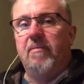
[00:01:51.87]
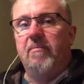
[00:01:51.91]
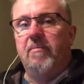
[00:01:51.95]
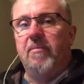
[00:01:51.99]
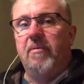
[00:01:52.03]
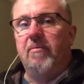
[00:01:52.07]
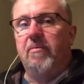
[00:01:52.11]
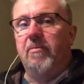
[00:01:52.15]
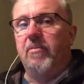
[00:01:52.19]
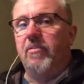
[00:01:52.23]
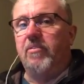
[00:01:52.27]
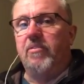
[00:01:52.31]

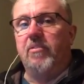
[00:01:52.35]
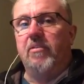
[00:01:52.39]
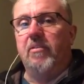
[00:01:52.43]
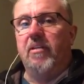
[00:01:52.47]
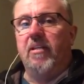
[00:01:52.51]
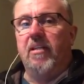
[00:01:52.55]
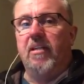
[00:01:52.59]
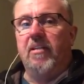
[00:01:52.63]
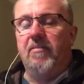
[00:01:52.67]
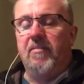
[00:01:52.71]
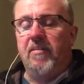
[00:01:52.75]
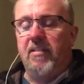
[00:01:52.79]
But we're
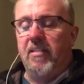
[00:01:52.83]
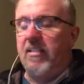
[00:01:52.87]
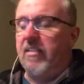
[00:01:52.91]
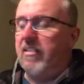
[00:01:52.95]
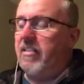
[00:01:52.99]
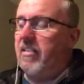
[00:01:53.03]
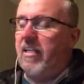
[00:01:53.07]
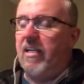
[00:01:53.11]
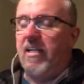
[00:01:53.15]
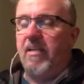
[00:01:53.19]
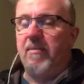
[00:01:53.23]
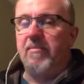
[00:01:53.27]
truly living in
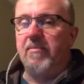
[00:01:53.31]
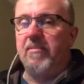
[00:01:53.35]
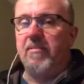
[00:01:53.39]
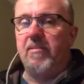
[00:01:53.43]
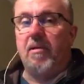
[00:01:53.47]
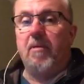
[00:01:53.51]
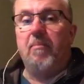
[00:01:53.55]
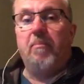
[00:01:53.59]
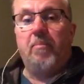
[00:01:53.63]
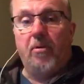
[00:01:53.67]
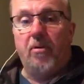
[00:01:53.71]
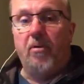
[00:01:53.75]
times,
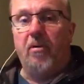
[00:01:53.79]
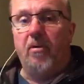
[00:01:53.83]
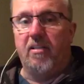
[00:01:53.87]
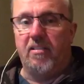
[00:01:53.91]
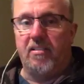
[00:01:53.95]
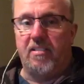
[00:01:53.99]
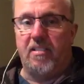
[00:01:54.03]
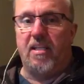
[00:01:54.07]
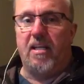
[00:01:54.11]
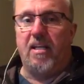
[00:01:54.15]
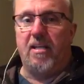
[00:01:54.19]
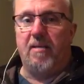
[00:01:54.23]

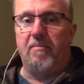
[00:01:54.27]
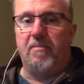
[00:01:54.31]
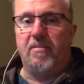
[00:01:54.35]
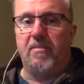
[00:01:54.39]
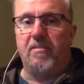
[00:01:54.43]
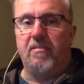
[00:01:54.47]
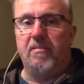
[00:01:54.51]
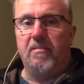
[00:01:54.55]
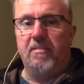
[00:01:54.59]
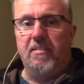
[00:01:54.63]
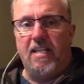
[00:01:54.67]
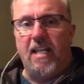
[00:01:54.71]
perilous
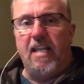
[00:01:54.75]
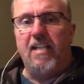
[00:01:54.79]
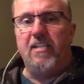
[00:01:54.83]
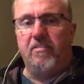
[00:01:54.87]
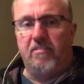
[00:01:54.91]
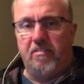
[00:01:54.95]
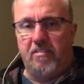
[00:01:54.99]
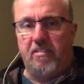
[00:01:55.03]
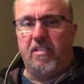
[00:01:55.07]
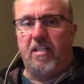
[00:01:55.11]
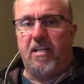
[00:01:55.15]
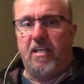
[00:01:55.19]
times,
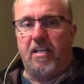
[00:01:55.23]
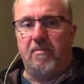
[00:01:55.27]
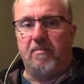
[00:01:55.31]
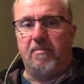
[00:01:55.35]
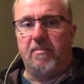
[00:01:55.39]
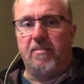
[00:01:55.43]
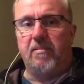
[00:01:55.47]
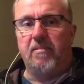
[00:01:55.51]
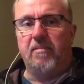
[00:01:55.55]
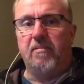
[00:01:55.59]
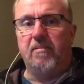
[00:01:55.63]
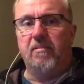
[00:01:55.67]
dangerous times,
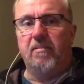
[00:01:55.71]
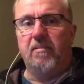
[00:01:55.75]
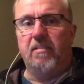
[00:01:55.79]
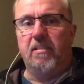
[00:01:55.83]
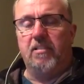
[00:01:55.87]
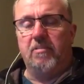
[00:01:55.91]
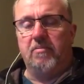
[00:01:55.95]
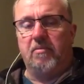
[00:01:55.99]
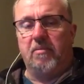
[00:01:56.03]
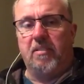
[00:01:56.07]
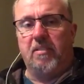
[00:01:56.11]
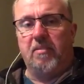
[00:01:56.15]

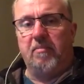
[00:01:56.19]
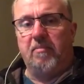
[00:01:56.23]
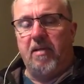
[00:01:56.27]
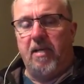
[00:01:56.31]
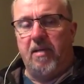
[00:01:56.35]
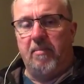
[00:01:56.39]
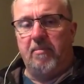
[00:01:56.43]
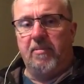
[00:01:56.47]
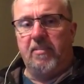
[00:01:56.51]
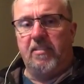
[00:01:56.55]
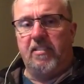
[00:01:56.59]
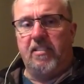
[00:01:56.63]
is what the
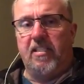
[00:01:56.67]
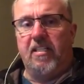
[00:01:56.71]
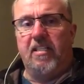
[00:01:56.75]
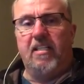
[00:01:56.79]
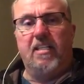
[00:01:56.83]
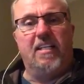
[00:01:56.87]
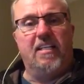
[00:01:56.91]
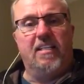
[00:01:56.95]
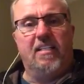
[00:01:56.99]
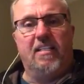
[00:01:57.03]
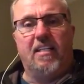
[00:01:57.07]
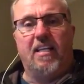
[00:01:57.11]
Bible said
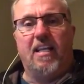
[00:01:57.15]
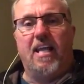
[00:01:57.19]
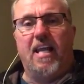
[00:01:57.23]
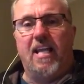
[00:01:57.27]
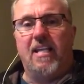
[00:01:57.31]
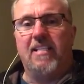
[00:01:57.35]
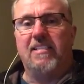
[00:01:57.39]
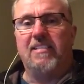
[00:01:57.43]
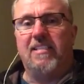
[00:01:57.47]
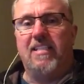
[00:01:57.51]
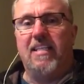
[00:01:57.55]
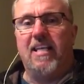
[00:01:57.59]
in the
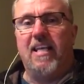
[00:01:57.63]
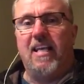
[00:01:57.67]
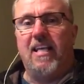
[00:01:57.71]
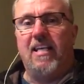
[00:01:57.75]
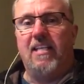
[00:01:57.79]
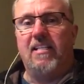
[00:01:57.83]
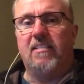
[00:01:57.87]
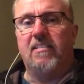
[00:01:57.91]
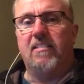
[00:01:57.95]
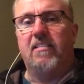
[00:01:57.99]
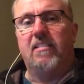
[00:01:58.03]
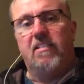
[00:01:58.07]
last
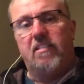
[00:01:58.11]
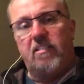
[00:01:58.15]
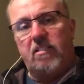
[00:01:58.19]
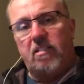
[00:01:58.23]
days.